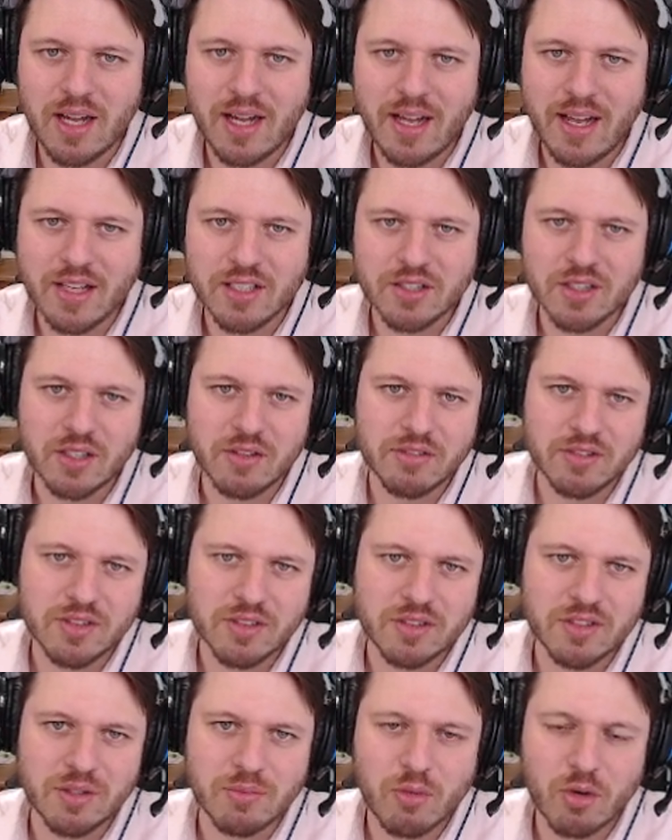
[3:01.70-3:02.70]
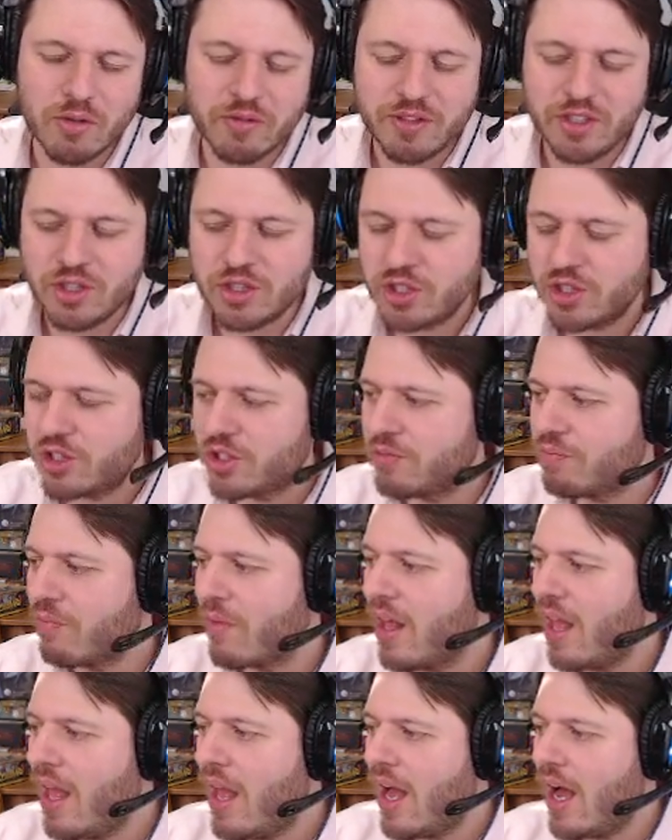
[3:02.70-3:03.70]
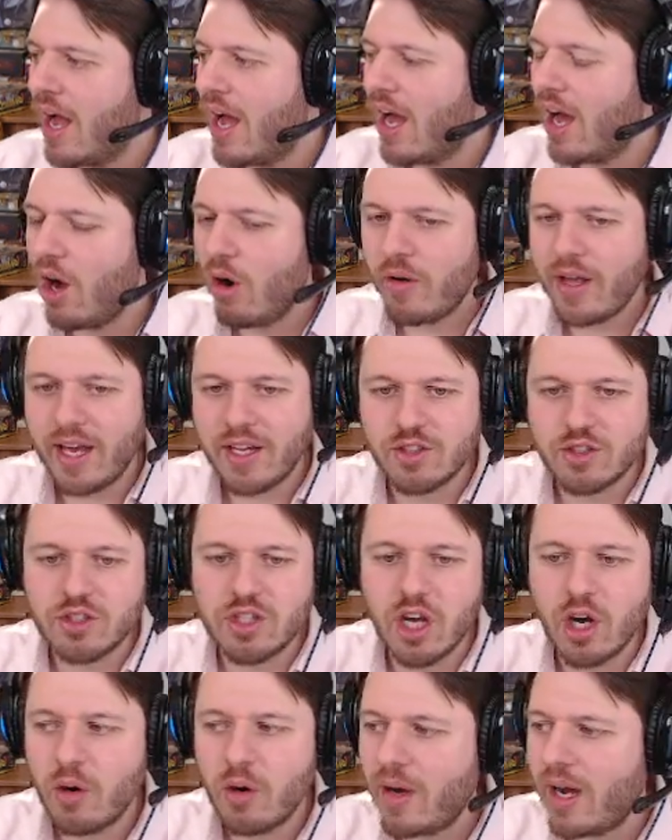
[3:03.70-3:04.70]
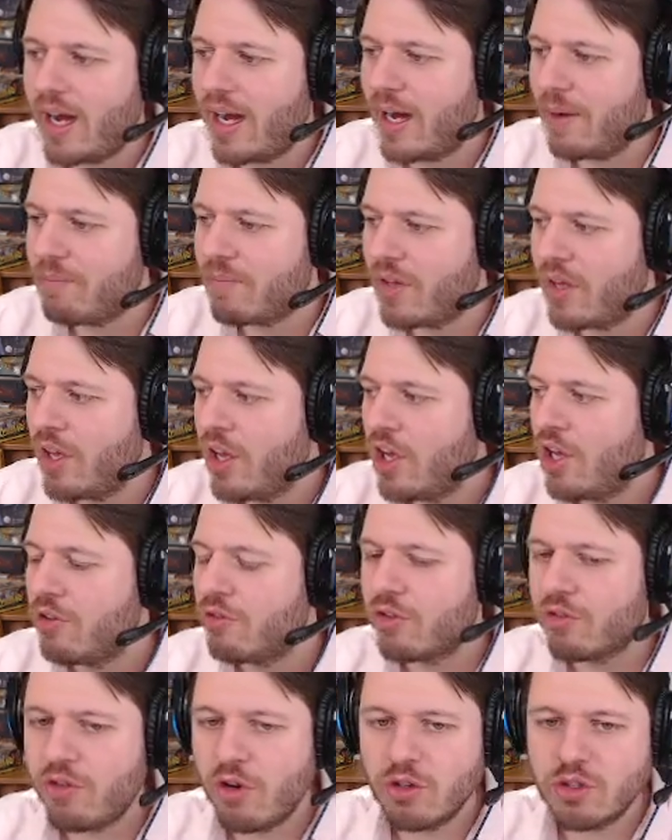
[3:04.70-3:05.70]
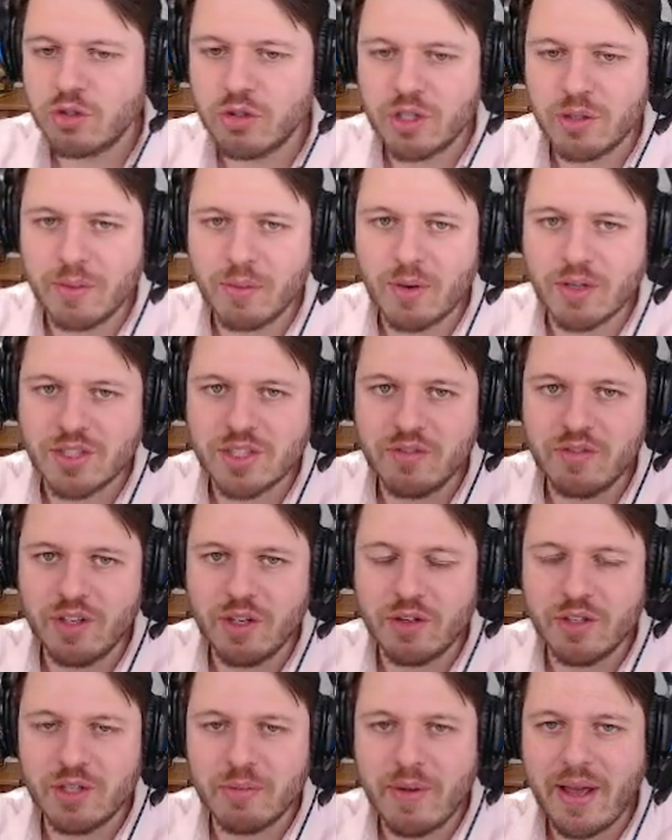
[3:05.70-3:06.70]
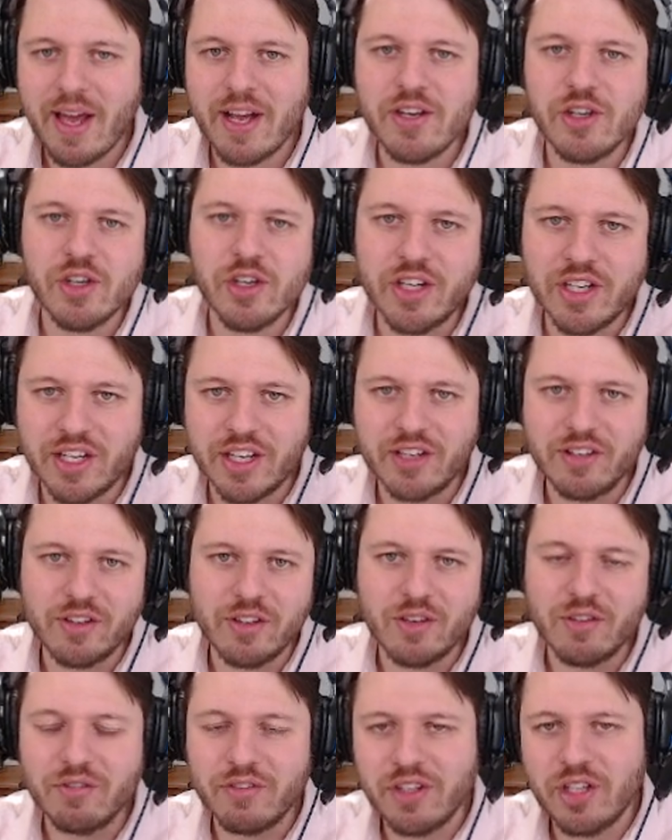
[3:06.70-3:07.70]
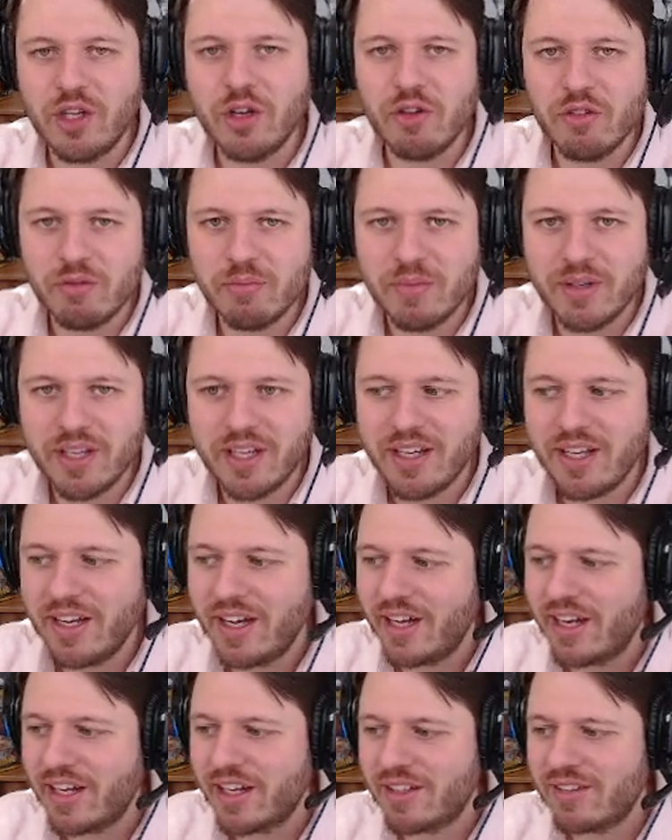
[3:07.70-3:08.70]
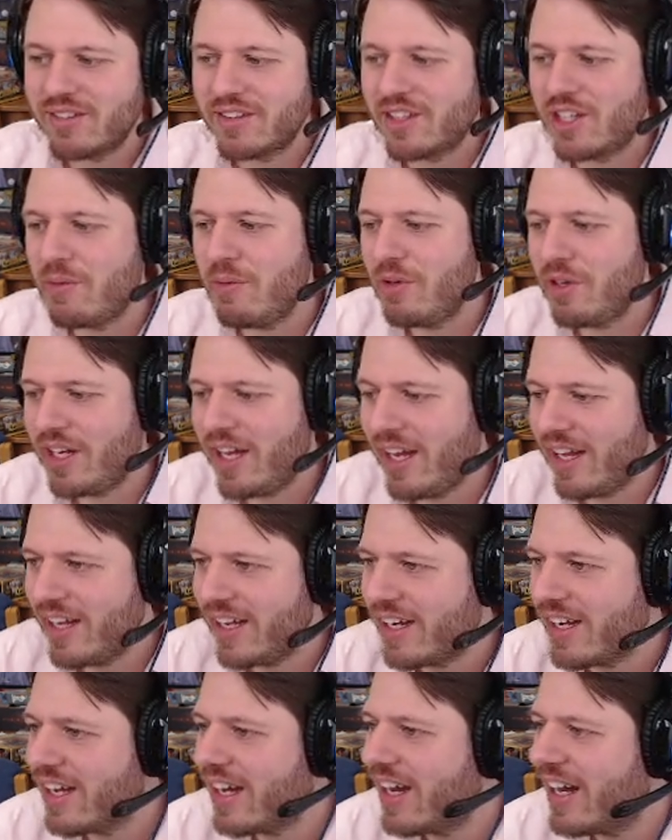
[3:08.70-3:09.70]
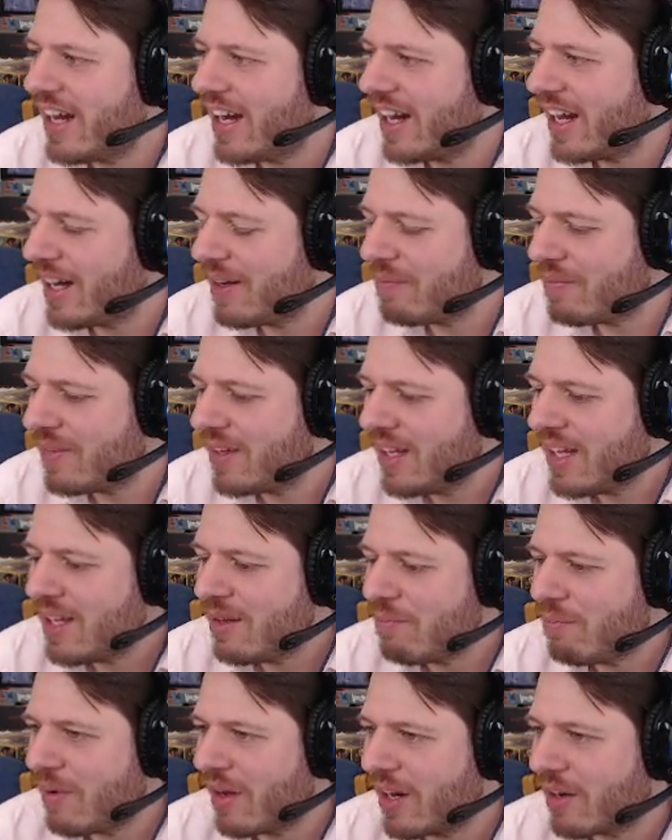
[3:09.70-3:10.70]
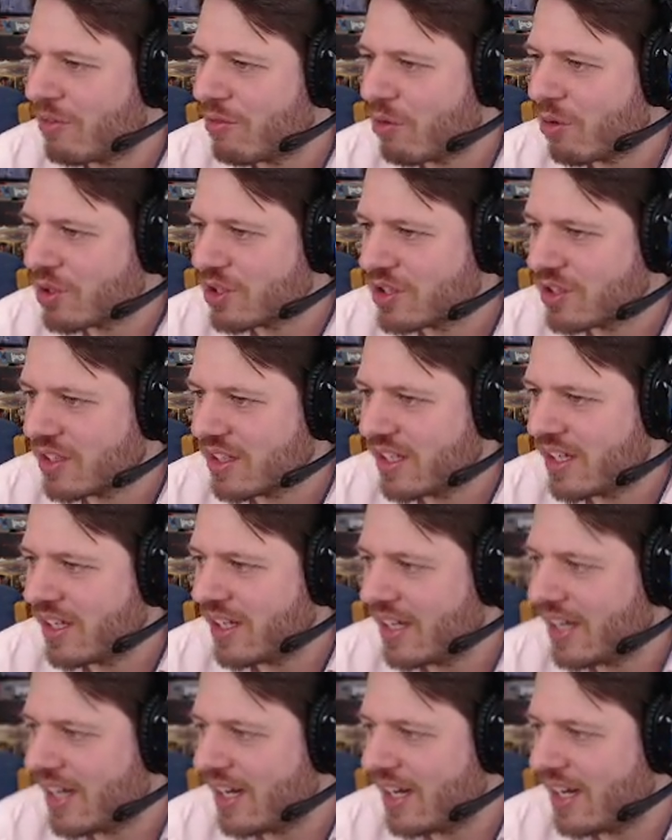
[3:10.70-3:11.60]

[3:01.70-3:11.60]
has some more features. Okay, so for folks who are going to be watching the video on demand, you're going to get a little video of me communicating, but unfortunately,